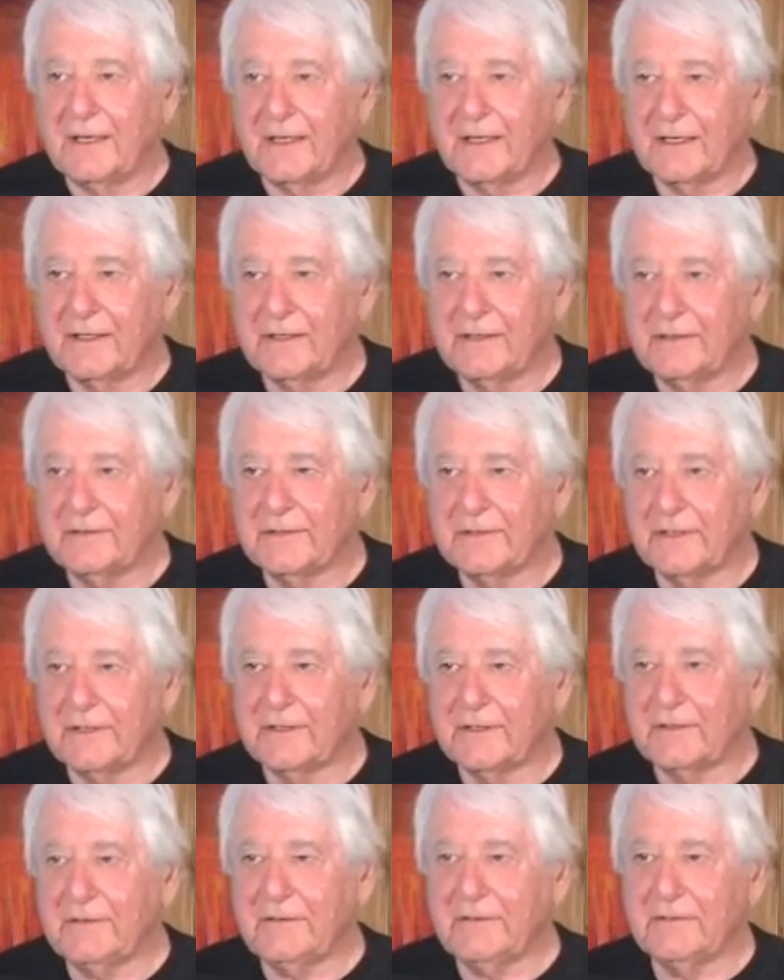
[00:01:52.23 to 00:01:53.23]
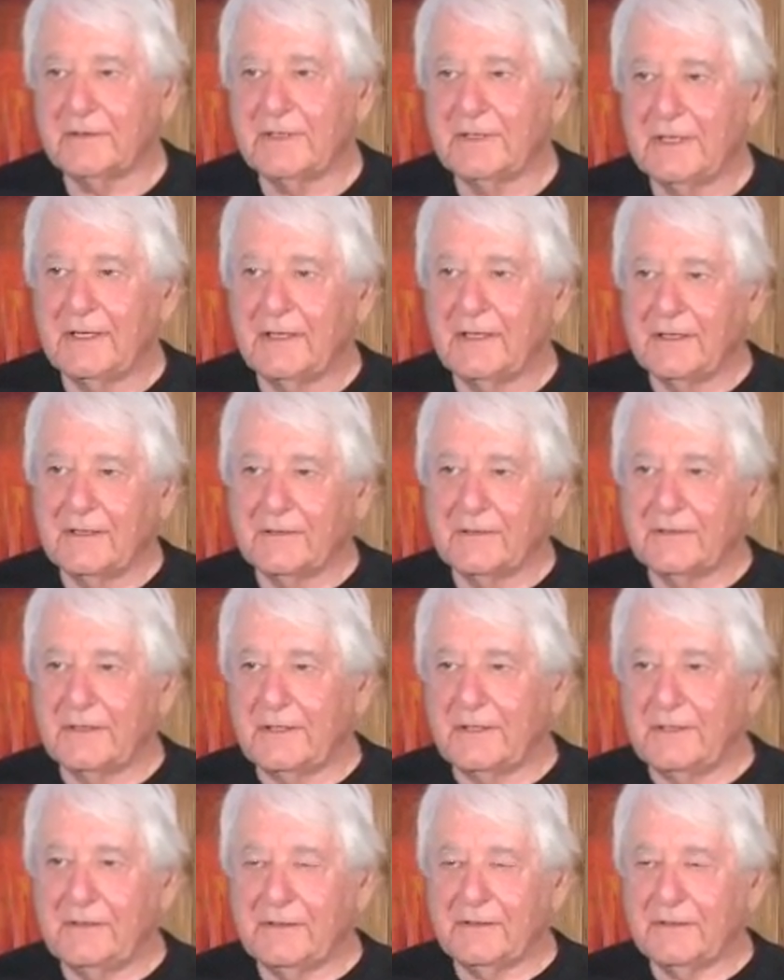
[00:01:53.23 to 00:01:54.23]
And uh,
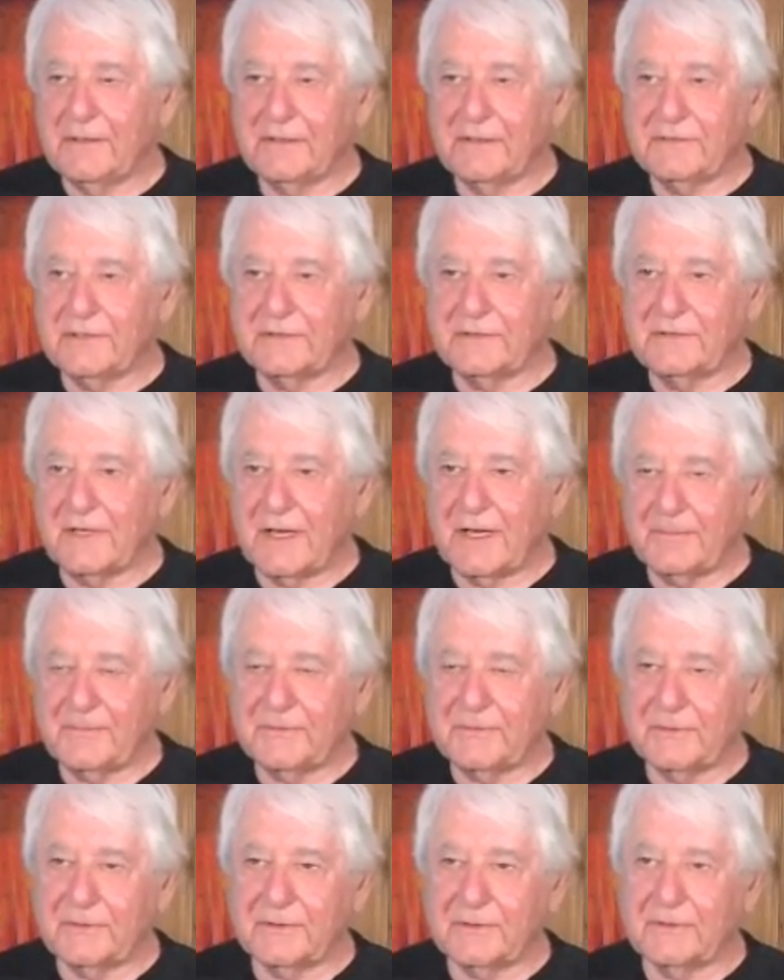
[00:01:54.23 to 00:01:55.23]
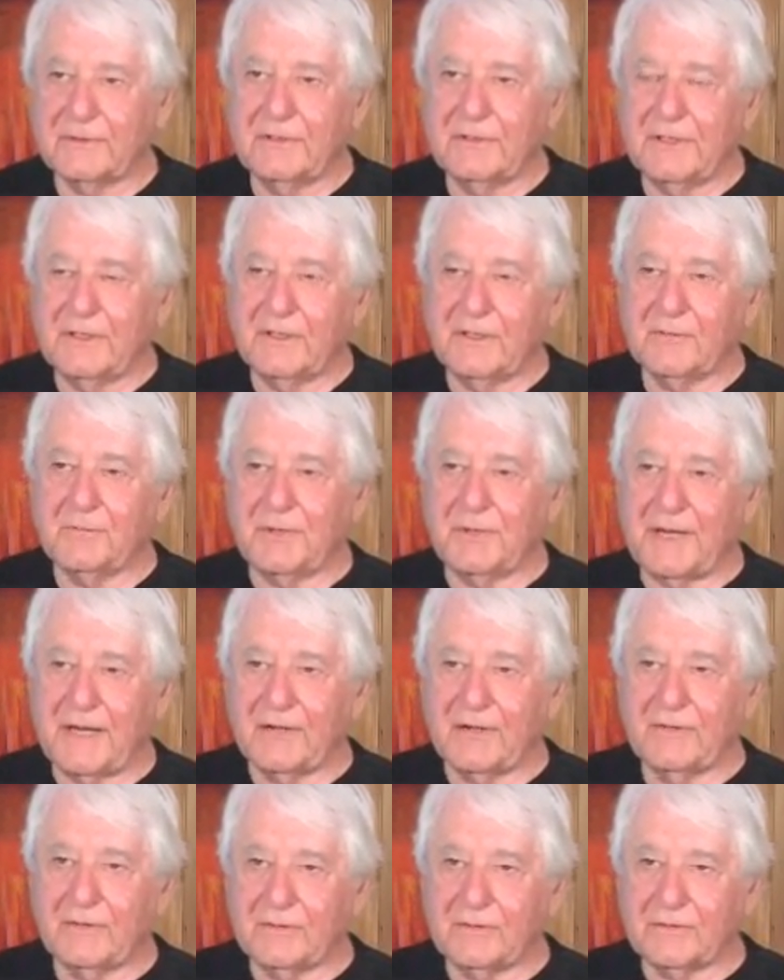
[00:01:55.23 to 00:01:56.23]
in, there's a chapter on
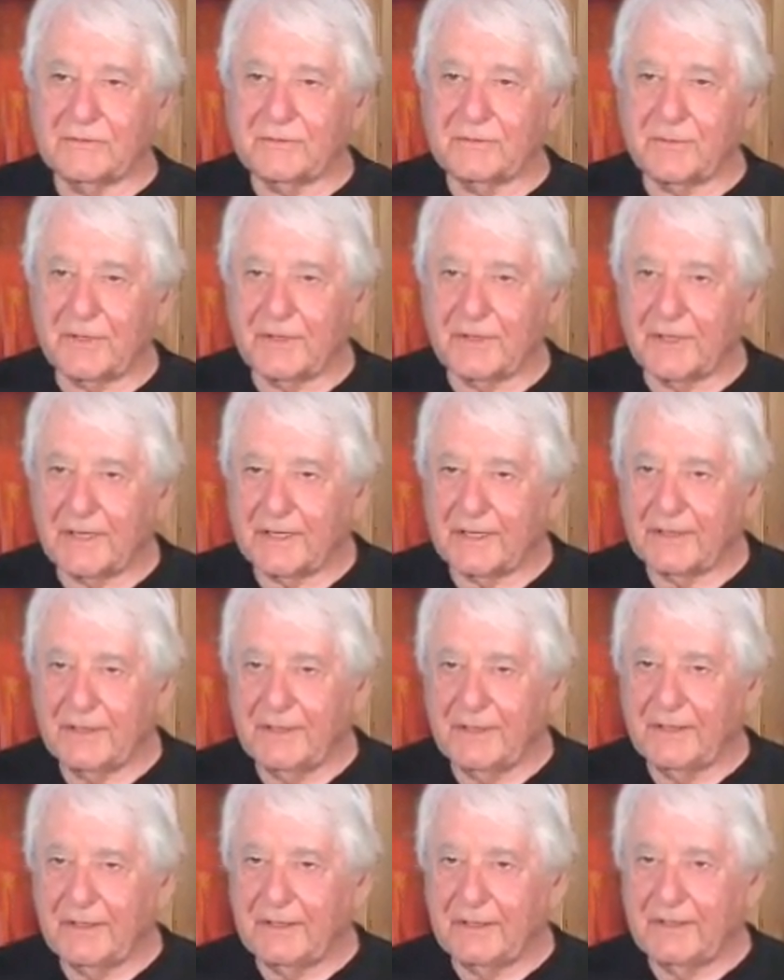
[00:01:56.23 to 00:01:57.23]
black holes where I